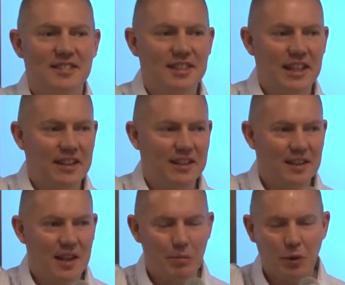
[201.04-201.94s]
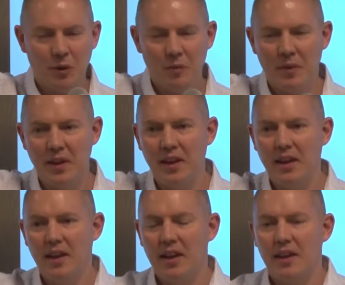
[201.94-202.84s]
Okay, a couple.
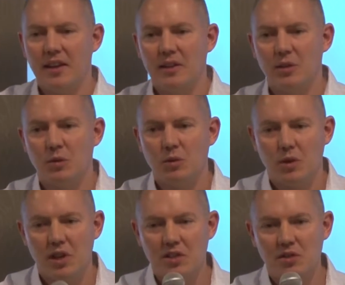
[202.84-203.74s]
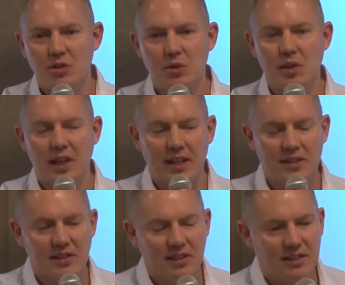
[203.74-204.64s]
What did you do with that?